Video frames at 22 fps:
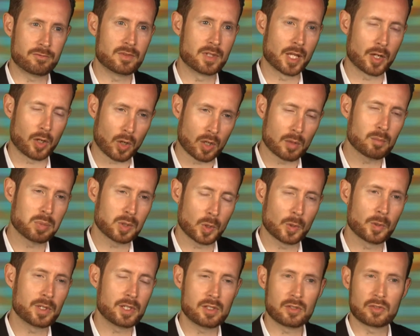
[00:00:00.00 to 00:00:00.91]
that our
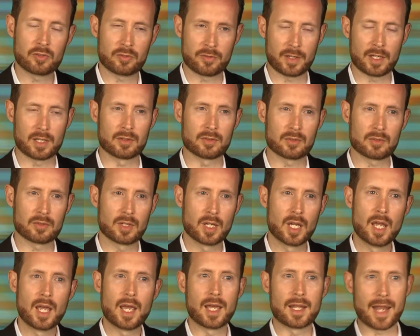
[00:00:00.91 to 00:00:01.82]
employees face
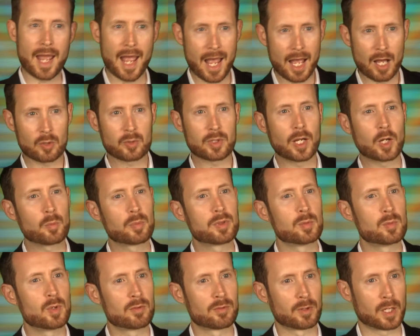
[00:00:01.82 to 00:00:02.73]
and how to help
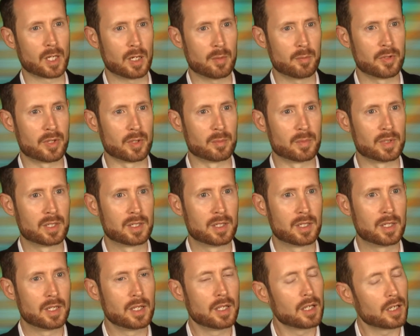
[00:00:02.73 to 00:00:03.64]
them overcome them
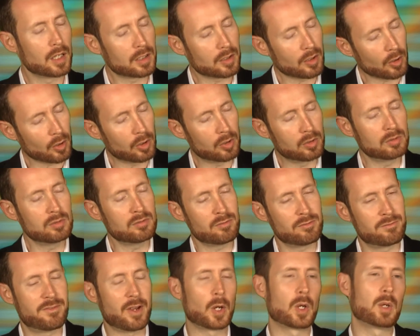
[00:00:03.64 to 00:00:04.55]
in our own
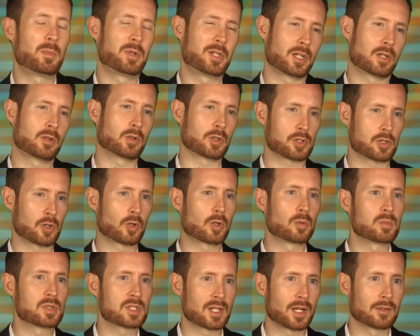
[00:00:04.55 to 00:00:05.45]
very particular
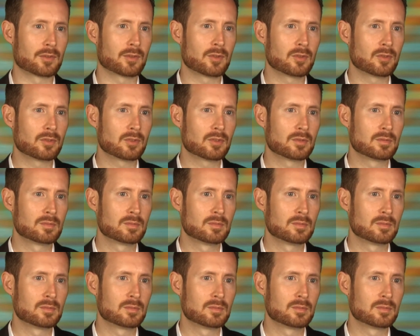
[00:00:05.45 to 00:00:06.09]
circumstances.